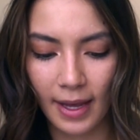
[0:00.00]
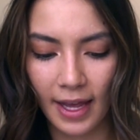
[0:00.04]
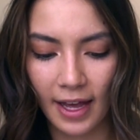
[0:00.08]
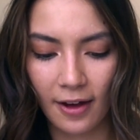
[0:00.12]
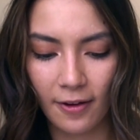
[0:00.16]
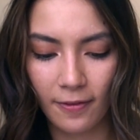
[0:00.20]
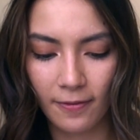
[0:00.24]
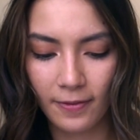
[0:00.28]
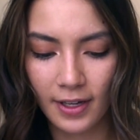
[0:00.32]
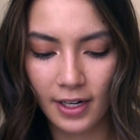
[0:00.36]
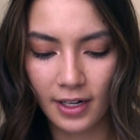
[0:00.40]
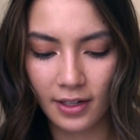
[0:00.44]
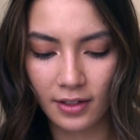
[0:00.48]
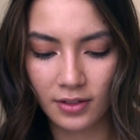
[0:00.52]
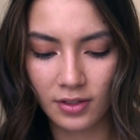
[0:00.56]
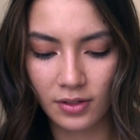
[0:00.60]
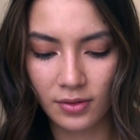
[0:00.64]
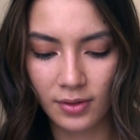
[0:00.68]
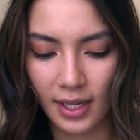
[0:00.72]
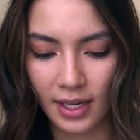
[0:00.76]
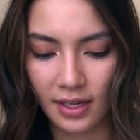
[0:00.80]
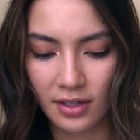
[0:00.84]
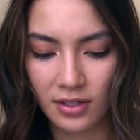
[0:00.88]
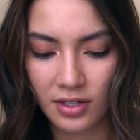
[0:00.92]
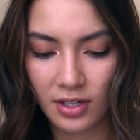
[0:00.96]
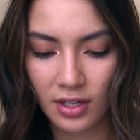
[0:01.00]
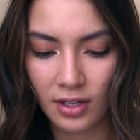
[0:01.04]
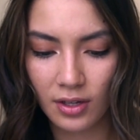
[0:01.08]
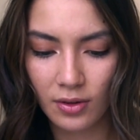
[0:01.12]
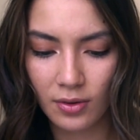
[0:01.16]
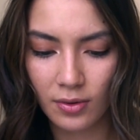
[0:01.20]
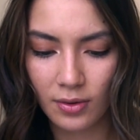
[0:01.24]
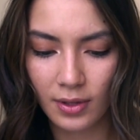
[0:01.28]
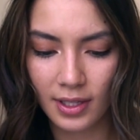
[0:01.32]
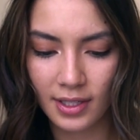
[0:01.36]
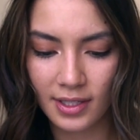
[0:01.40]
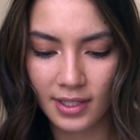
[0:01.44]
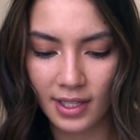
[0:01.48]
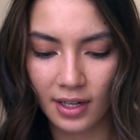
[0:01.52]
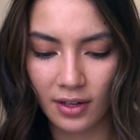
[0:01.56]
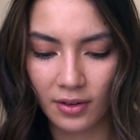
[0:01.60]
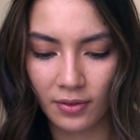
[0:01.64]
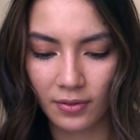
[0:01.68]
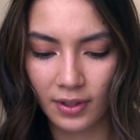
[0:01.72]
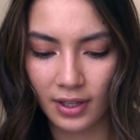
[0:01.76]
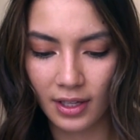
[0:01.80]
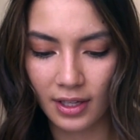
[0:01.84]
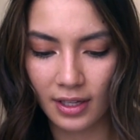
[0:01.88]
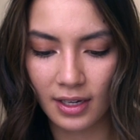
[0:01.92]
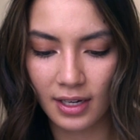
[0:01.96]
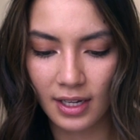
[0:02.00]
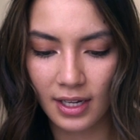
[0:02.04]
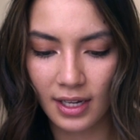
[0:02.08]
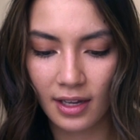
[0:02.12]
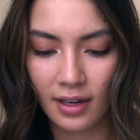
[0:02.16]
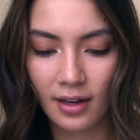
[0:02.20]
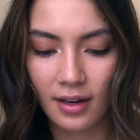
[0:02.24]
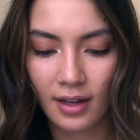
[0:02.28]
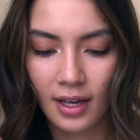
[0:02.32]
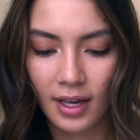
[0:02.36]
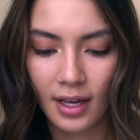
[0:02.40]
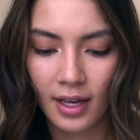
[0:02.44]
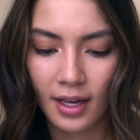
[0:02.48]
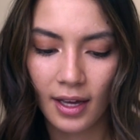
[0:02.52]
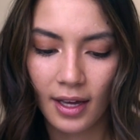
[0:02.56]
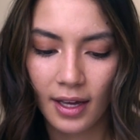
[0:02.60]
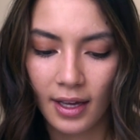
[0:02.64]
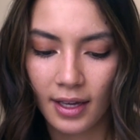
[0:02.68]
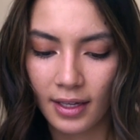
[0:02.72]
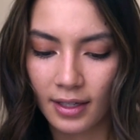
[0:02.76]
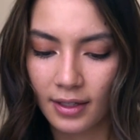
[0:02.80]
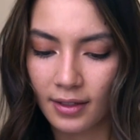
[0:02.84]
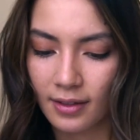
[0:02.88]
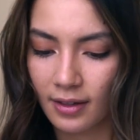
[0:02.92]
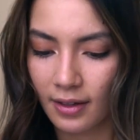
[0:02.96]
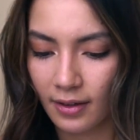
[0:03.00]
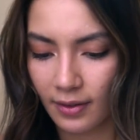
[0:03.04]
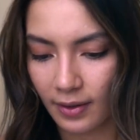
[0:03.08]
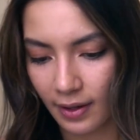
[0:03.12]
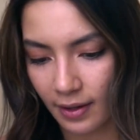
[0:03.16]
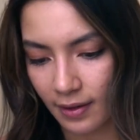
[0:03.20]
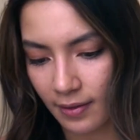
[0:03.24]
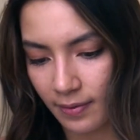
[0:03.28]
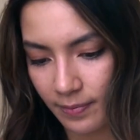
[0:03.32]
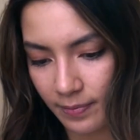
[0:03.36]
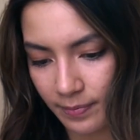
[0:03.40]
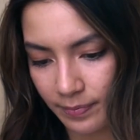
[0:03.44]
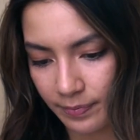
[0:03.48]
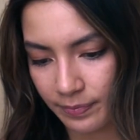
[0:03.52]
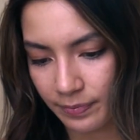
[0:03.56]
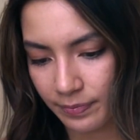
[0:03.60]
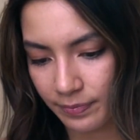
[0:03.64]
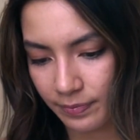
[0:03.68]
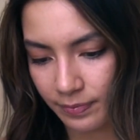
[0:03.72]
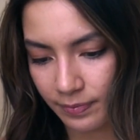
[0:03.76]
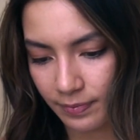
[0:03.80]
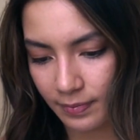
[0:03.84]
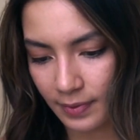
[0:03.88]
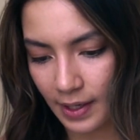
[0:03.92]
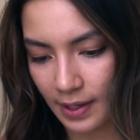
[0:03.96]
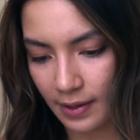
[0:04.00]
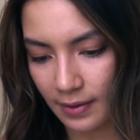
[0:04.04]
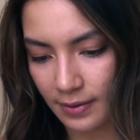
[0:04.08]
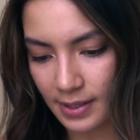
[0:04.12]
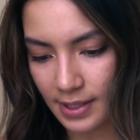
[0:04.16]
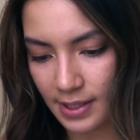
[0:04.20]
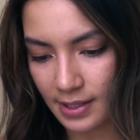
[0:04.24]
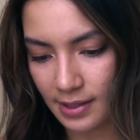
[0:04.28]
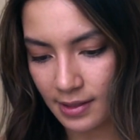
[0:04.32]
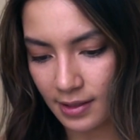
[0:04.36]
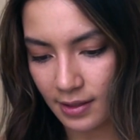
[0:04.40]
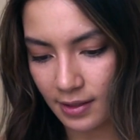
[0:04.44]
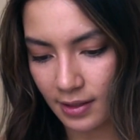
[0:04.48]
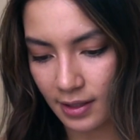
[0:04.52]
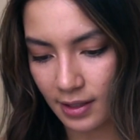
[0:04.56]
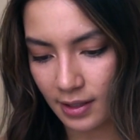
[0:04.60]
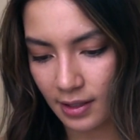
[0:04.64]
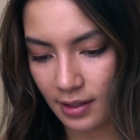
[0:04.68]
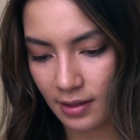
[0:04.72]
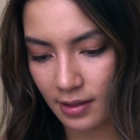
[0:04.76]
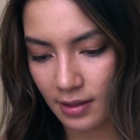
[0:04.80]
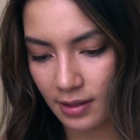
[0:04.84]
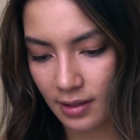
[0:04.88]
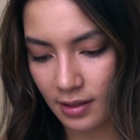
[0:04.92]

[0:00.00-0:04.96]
outfit, I'll do that too. This I don't really need. Okay, how's this looking?